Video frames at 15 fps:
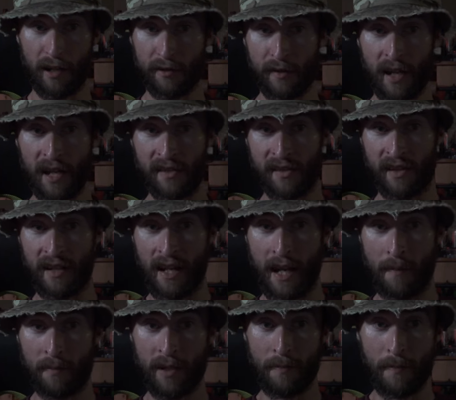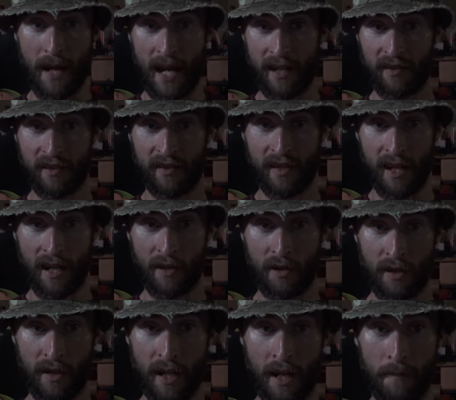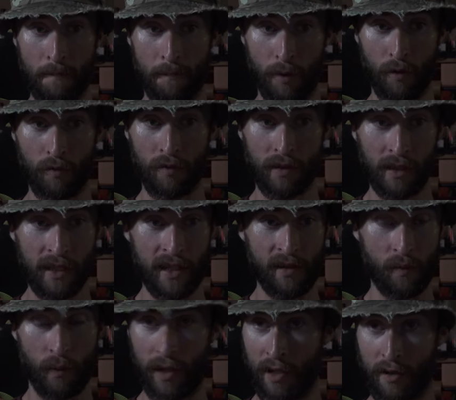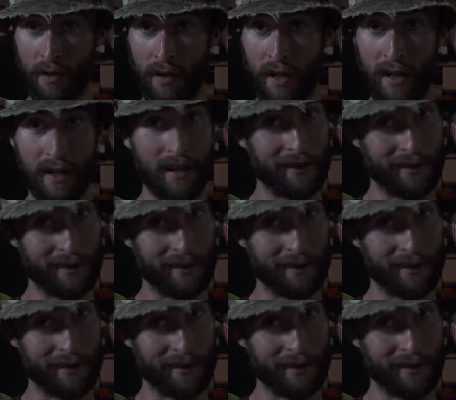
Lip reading: also has an empty mag detection and bolt release, which is